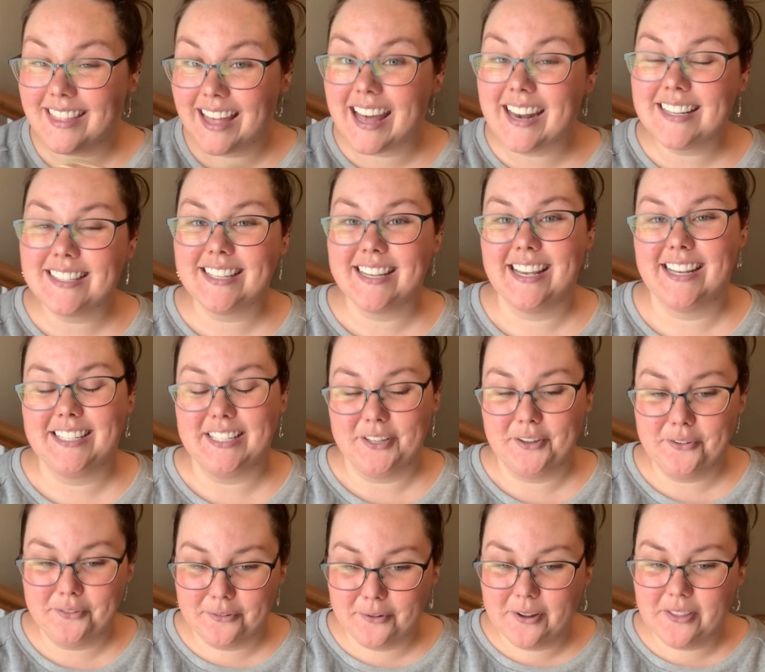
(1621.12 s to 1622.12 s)
That is it
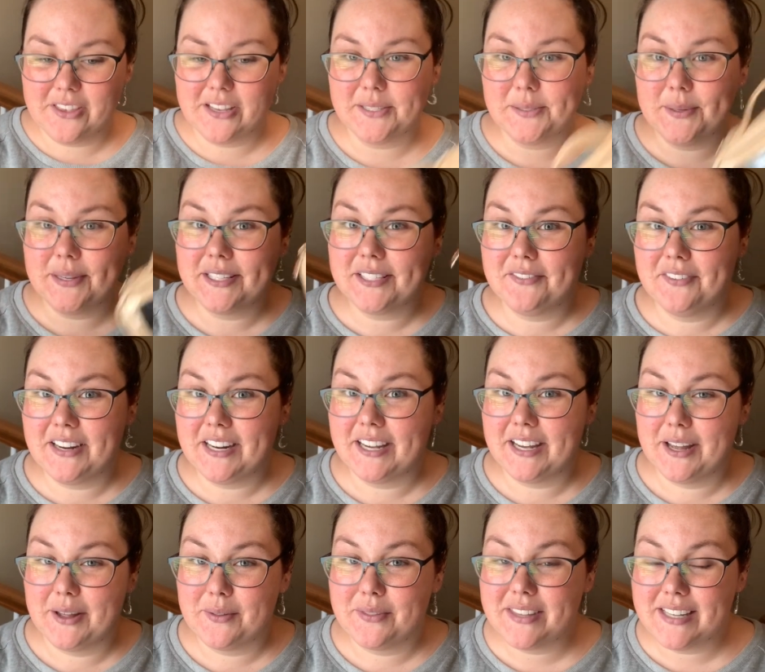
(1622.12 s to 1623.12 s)
for this week's
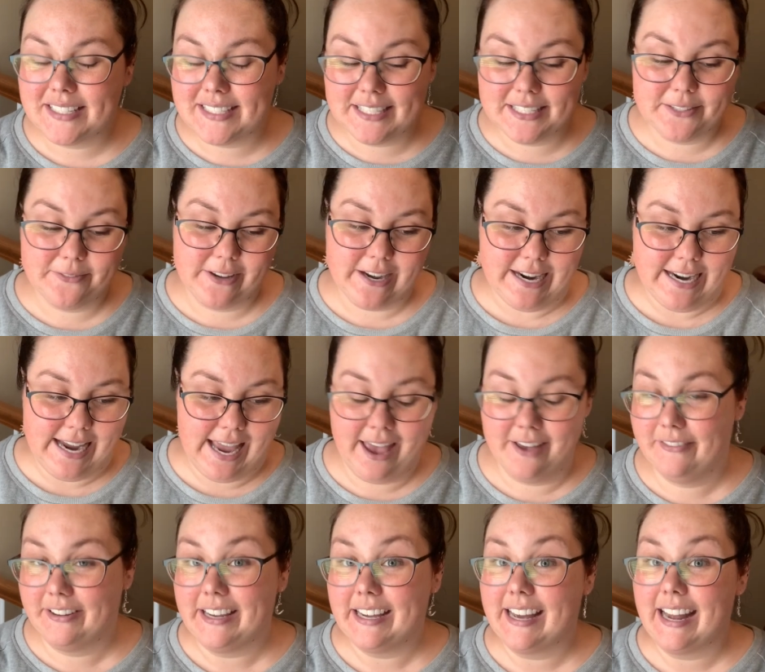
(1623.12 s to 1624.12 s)
video. This is very
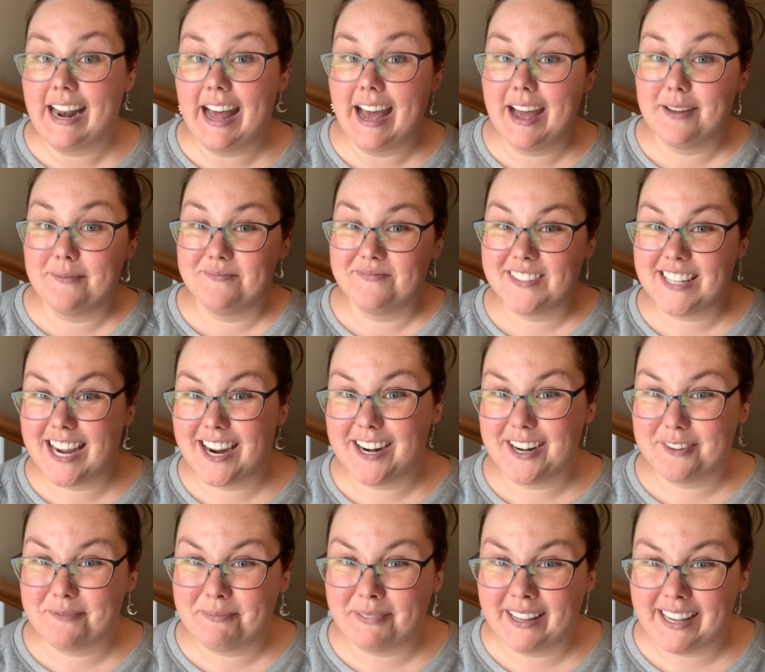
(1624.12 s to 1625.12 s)
heavy and I'm
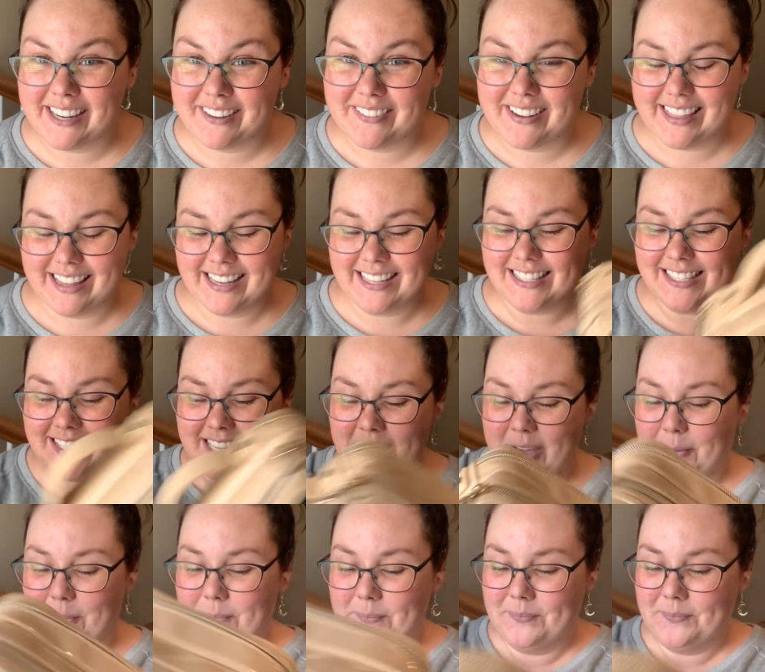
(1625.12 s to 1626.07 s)
tired of playing with it. So,